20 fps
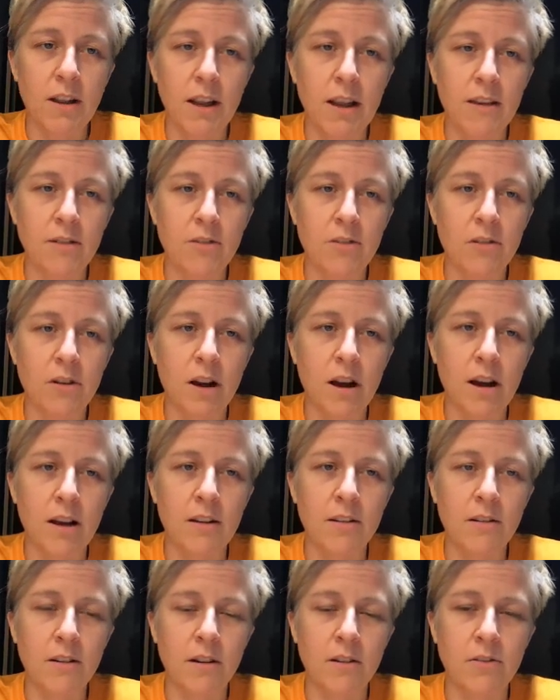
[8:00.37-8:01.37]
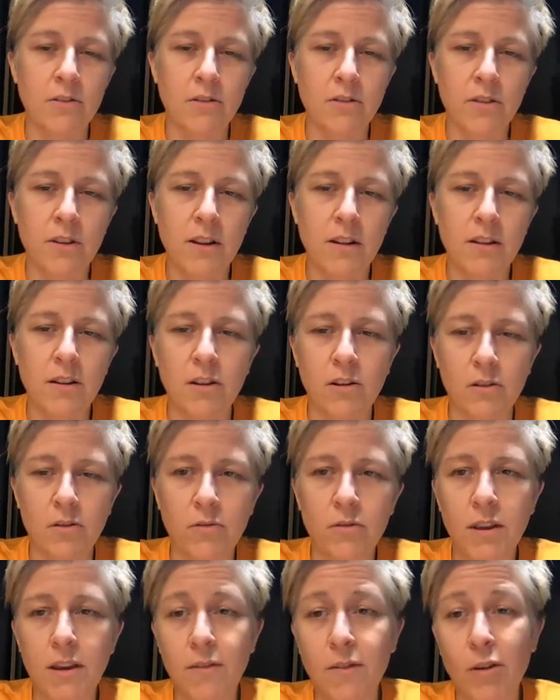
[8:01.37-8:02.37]
and you're not
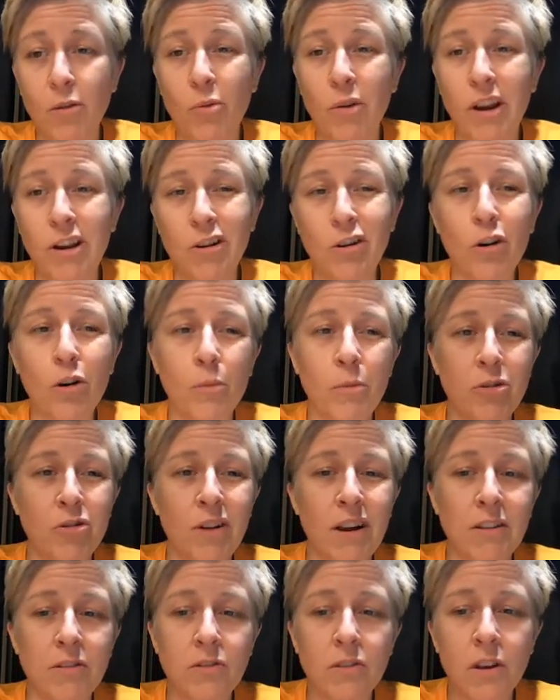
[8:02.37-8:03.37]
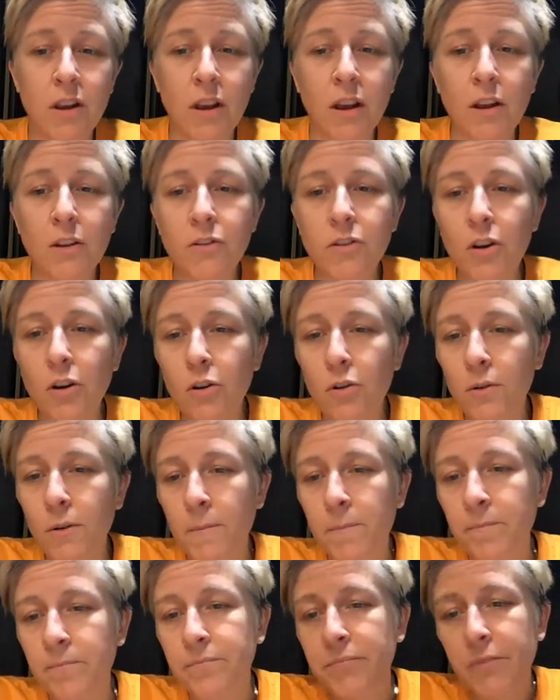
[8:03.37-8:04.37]
giving away your home address. So
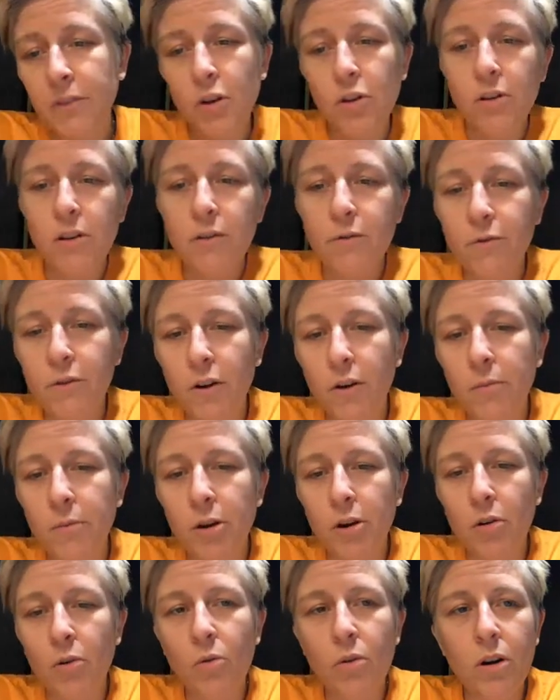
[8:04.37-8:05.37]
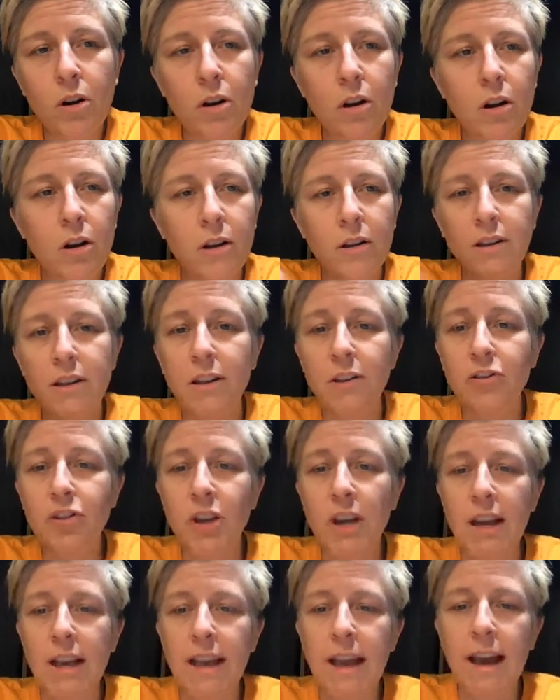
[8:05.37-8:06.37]
you confirm your order, you
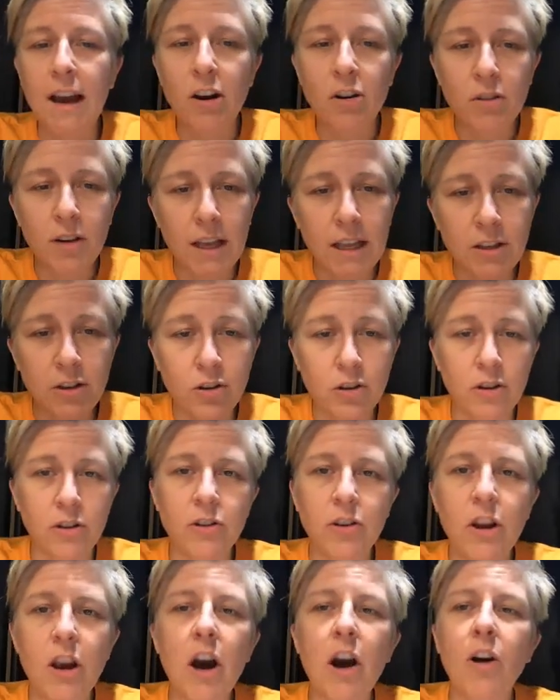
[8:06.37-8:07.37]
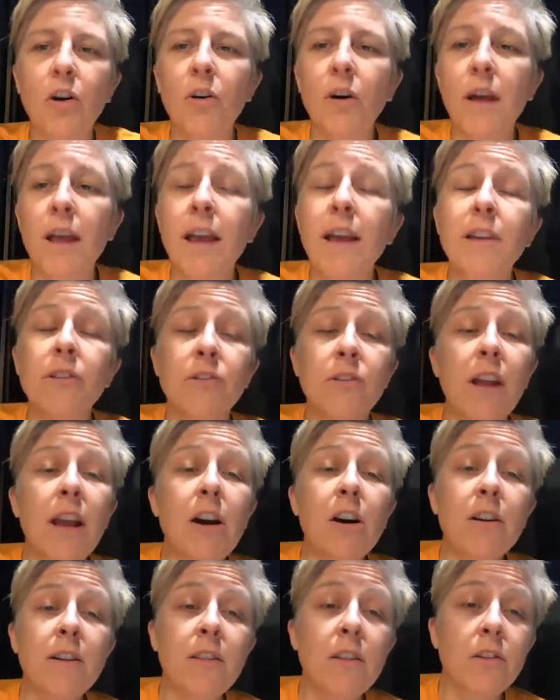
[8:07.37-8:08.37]
check out, and you're good to go. Stay
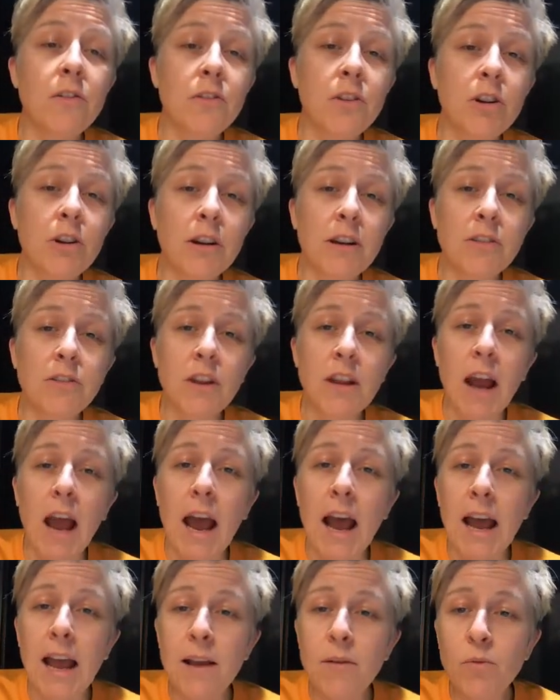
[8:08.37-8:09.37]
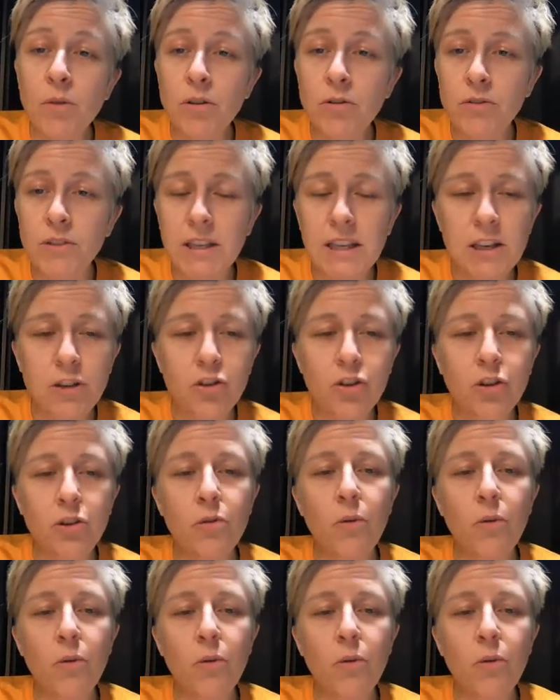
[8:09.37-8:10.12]
on in this series, and I will teach you